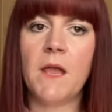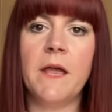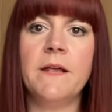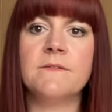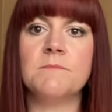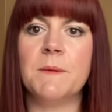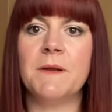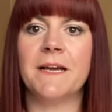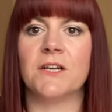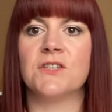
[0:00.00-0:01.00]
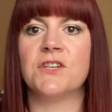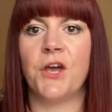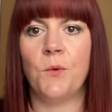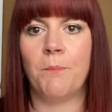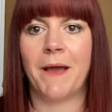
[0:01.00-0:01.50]
is maybe like a
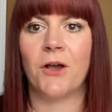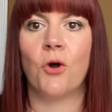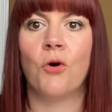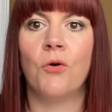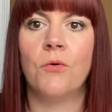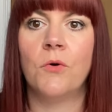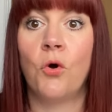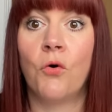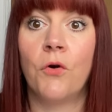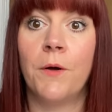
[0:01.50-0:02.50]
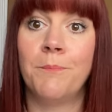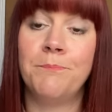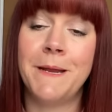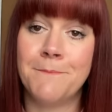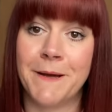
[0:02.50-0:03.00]
tote bag or a
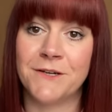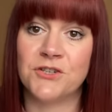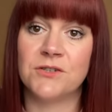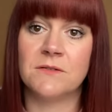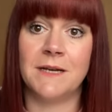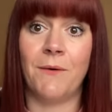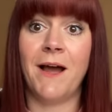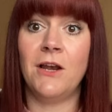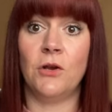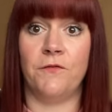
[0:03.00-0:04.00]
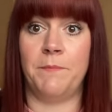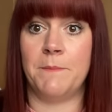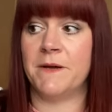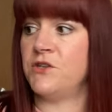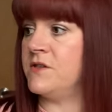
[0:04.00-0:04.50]
pin badge. Now, I love pin
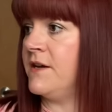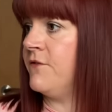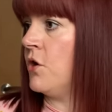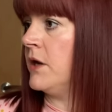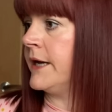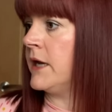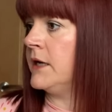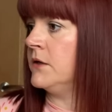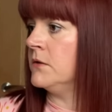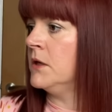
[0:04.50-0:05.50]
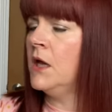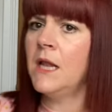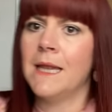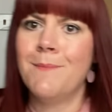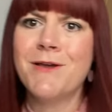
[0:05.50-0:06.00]
badges. I've got like a little,
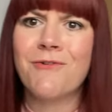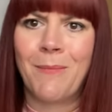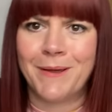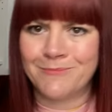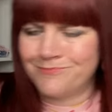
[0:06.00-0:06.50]
let me grab it.